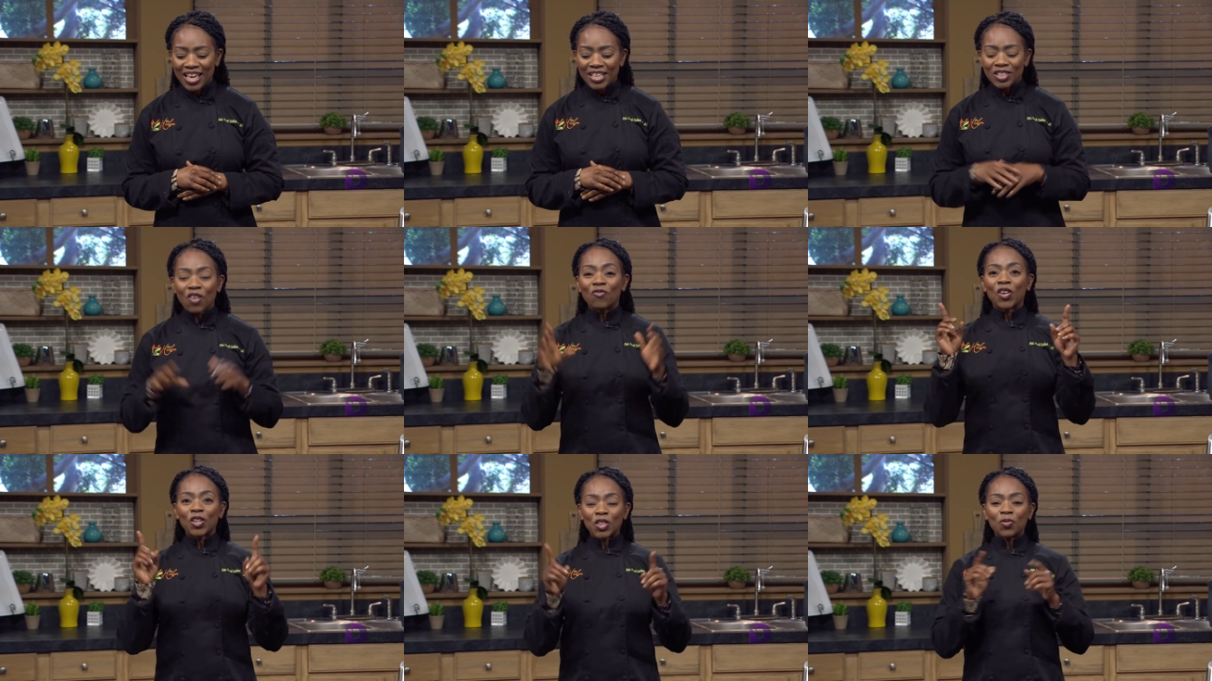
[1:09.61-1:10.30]
So
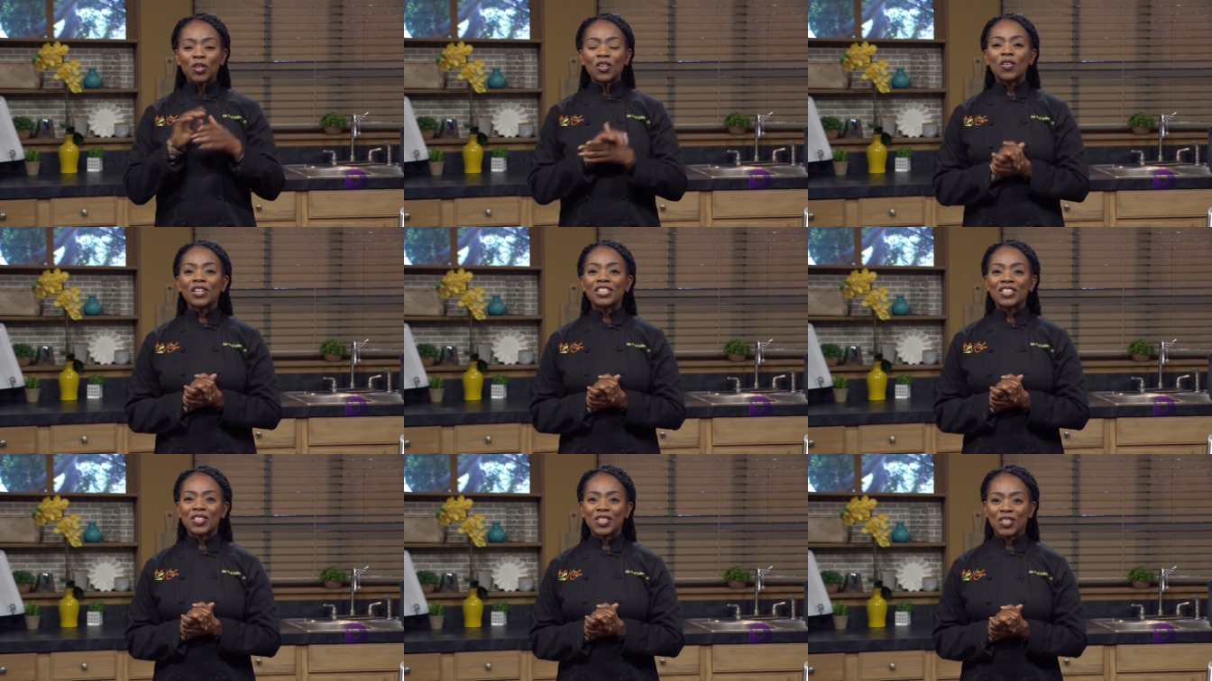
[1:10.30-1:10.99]
first we're going
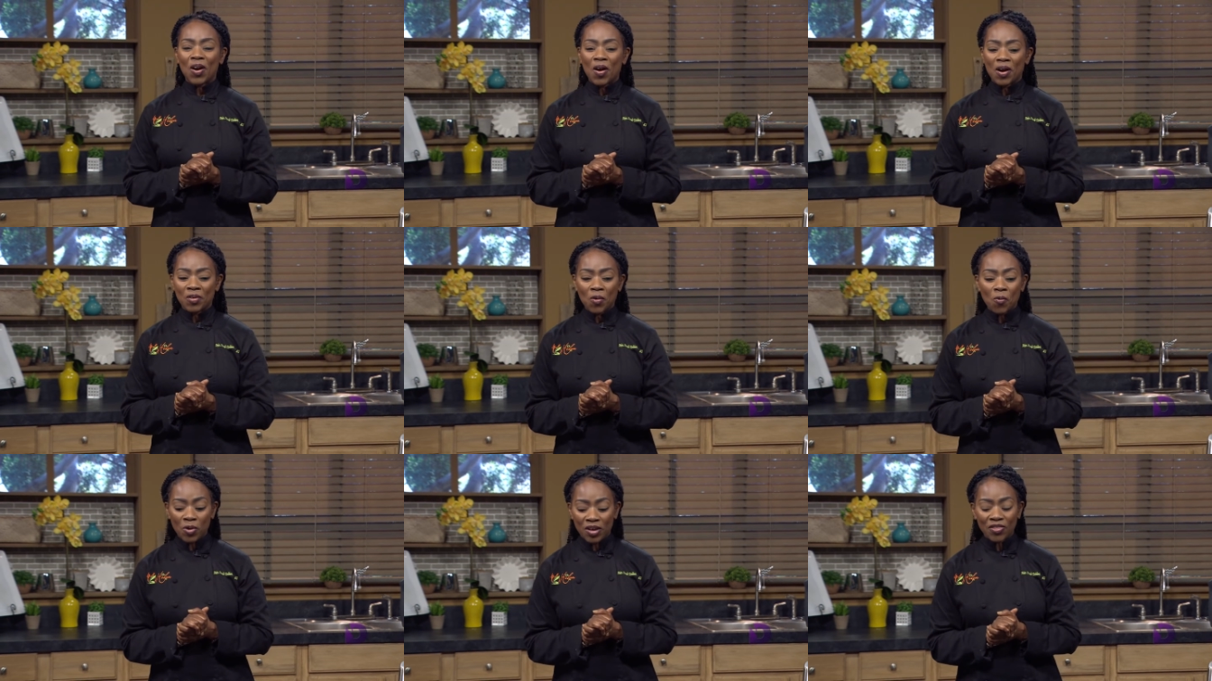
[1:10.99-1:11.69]
to start
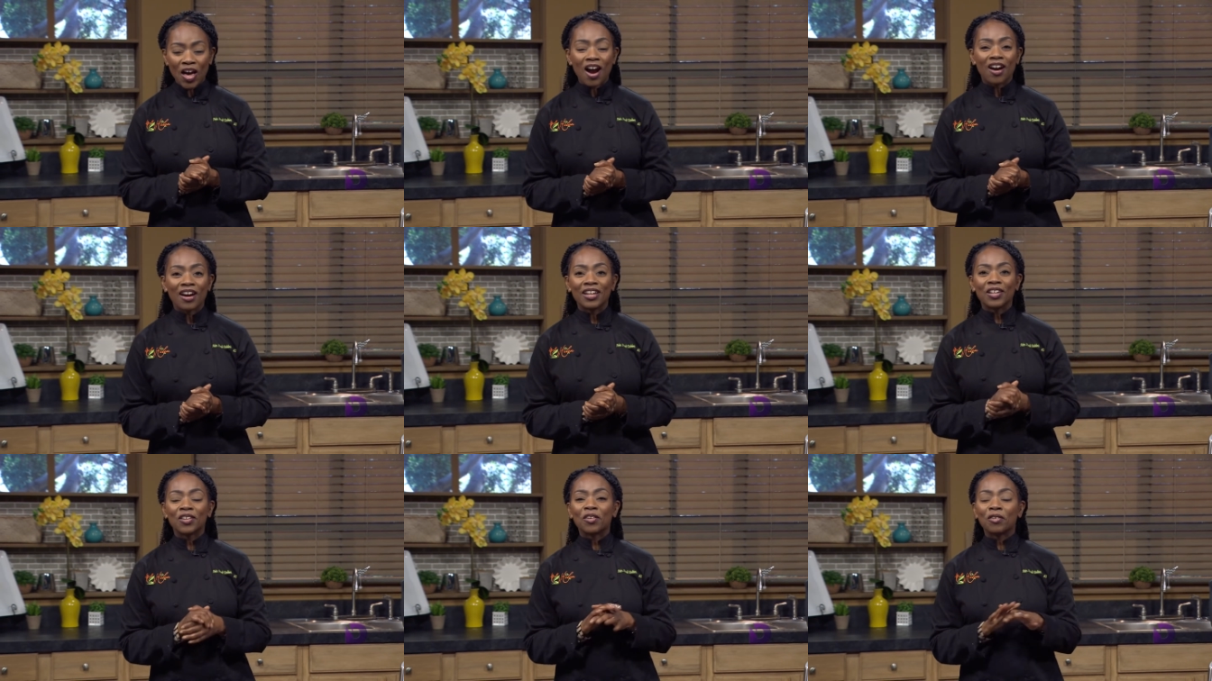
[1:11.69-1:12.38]
with our
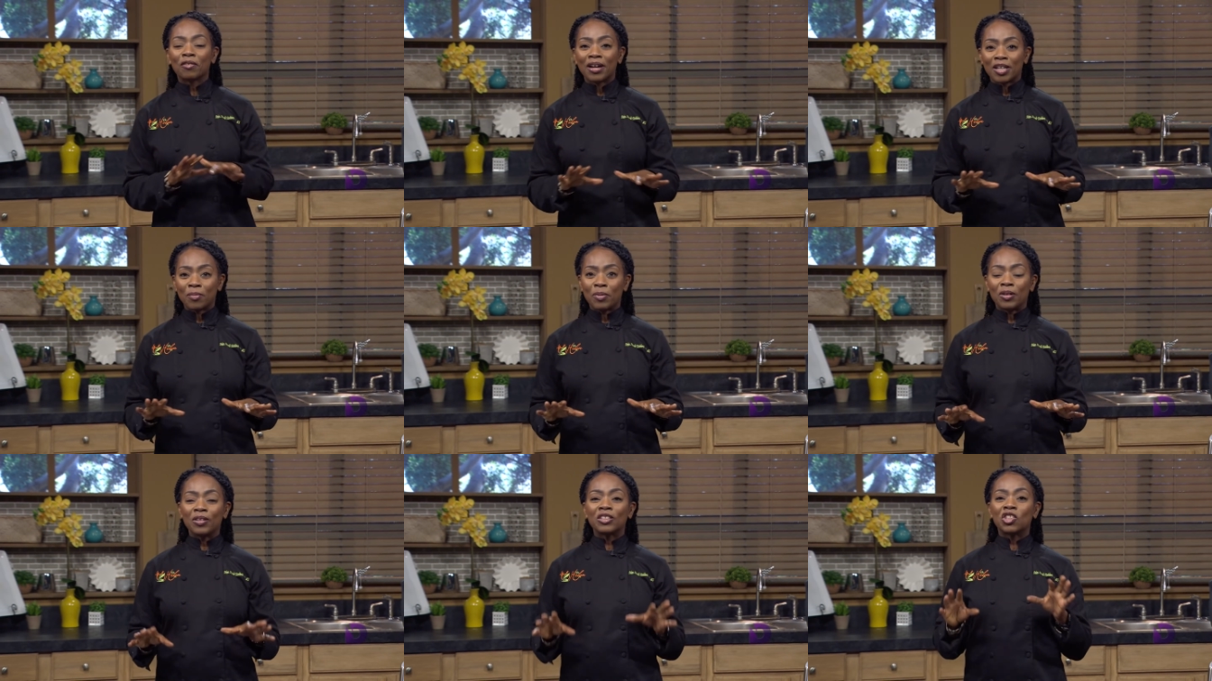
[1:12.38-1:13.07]

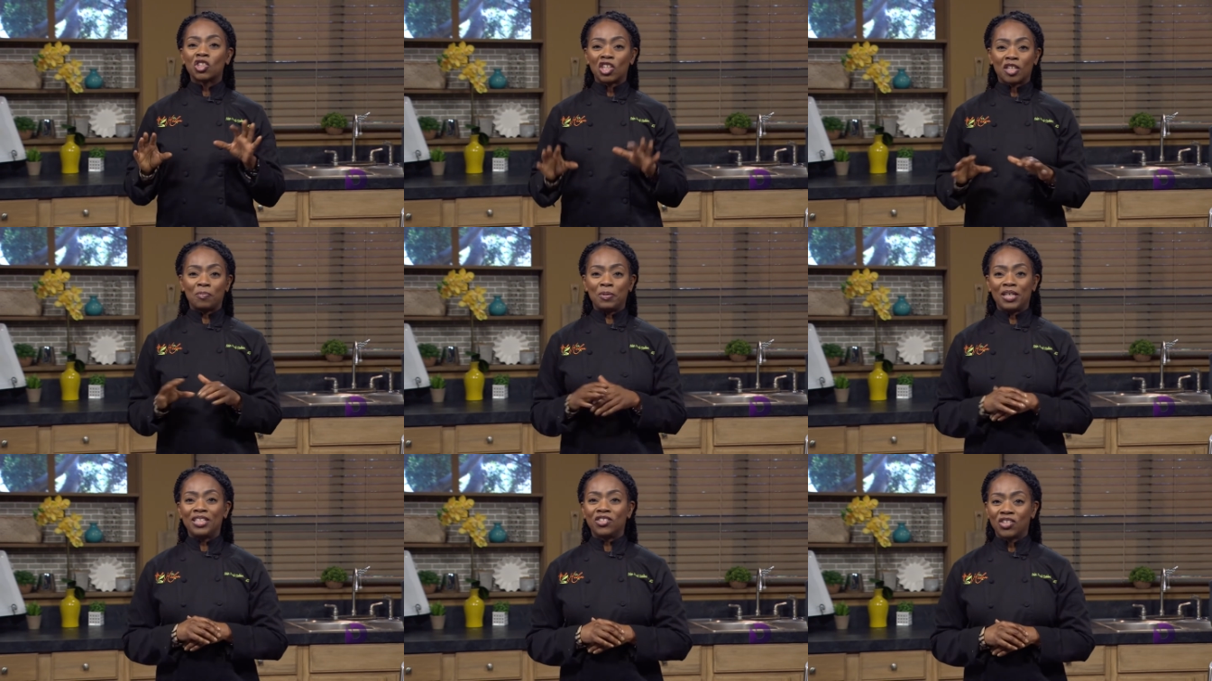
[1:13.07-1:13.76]
incredible
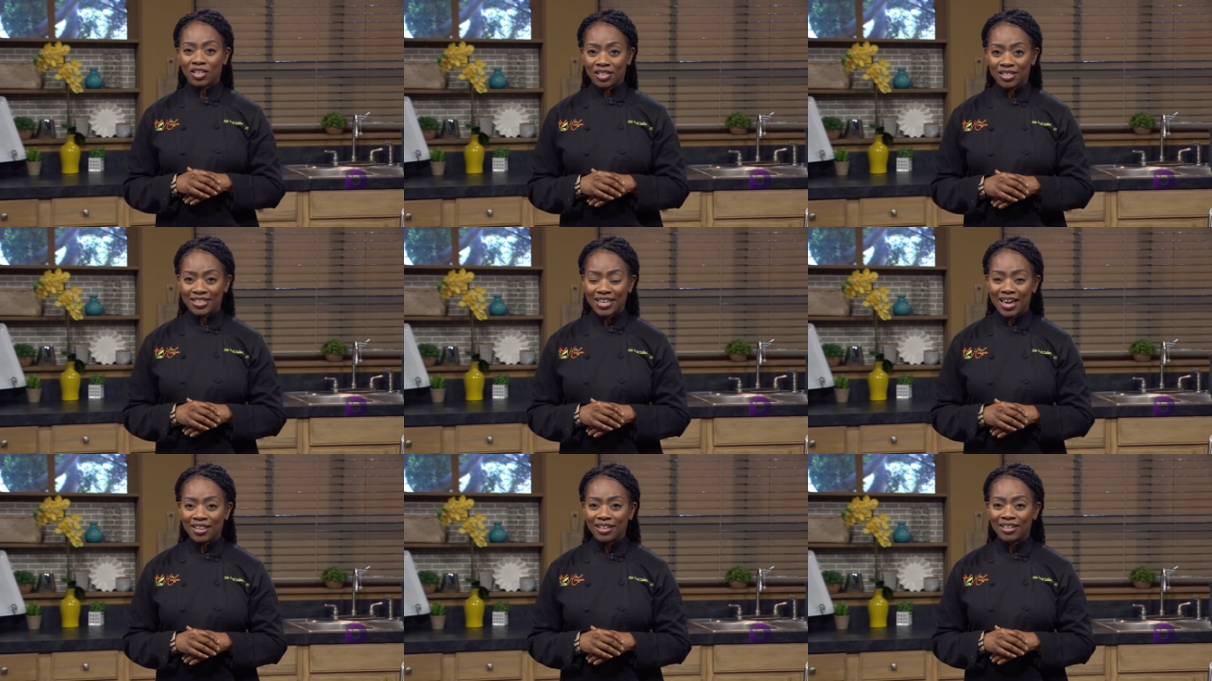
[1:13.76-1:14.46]
chickpea chicken
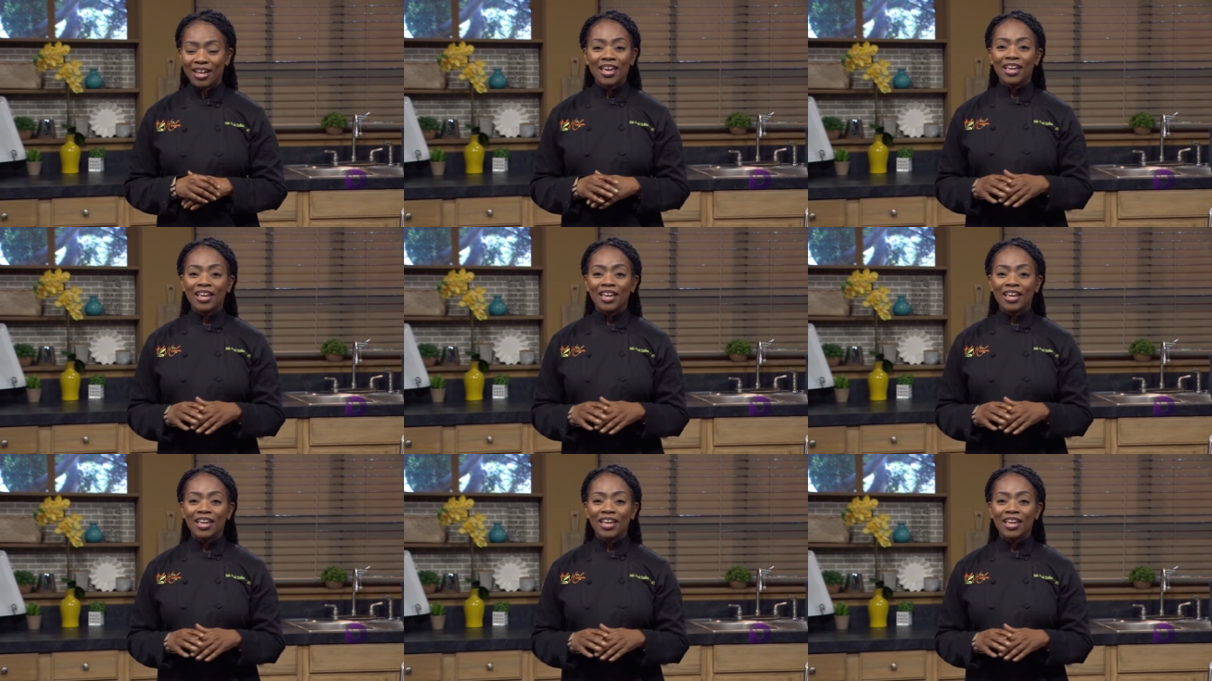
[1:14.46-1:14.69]
salad.